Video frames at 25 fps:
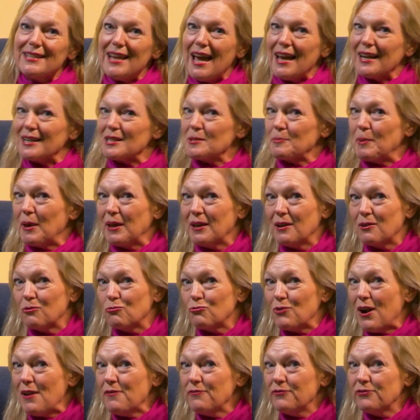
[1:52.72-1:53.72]
taxpayer
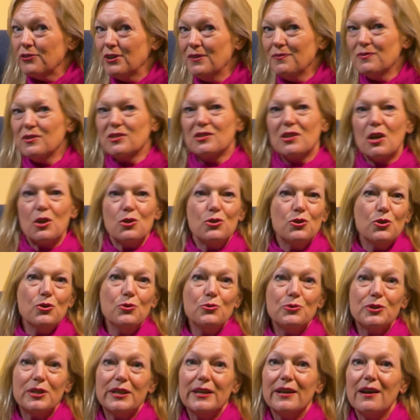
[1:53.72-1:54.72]
reference,
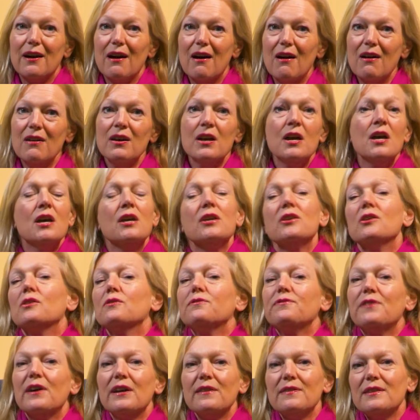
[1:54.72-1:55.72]
UTR. You'll
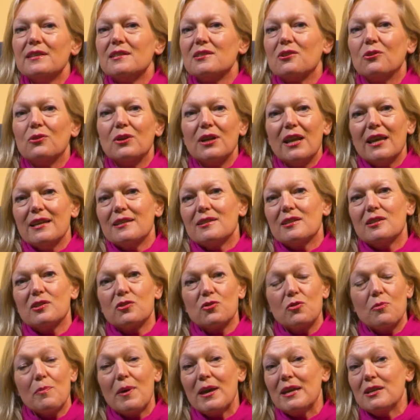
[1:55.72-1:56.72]
find this on letters
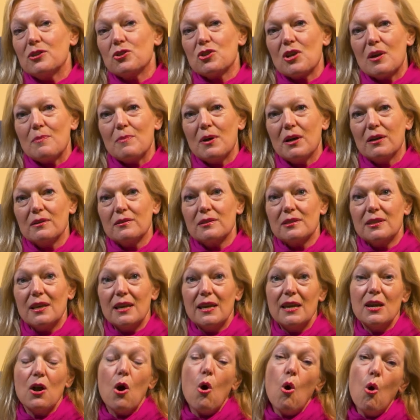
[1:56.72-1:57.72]
from
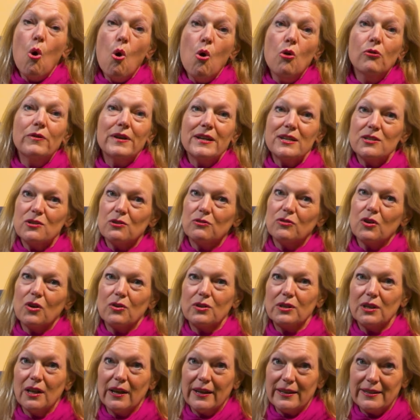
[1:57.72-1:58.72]
HMRC or in your
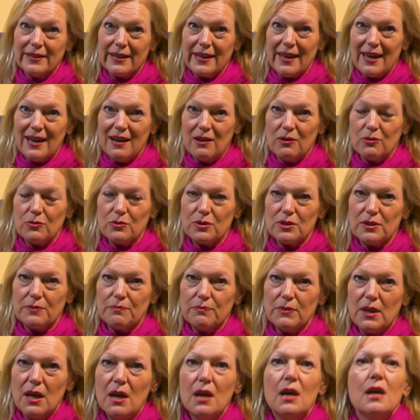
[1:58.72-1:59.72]
online account.
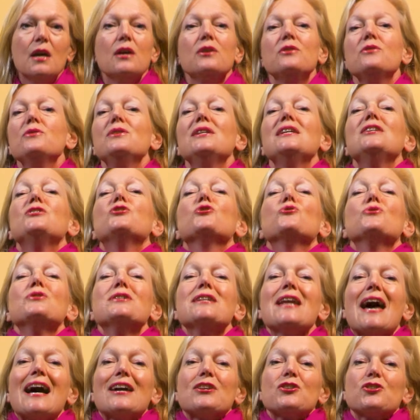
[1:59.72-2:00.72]
You need your
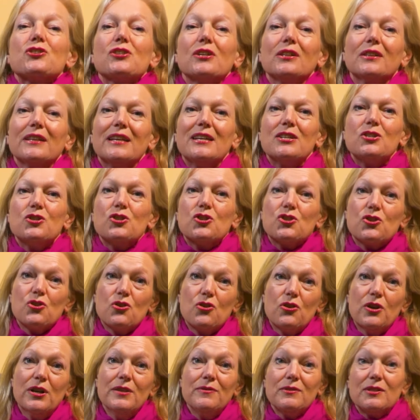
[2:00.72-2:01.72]
national
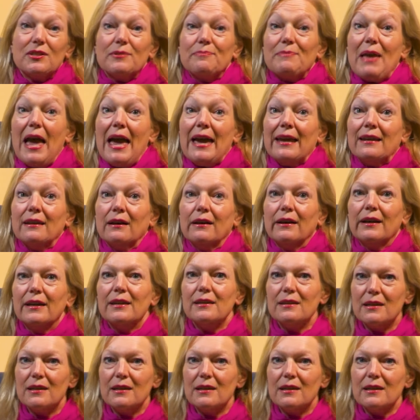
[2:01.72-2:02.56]
insurance, NI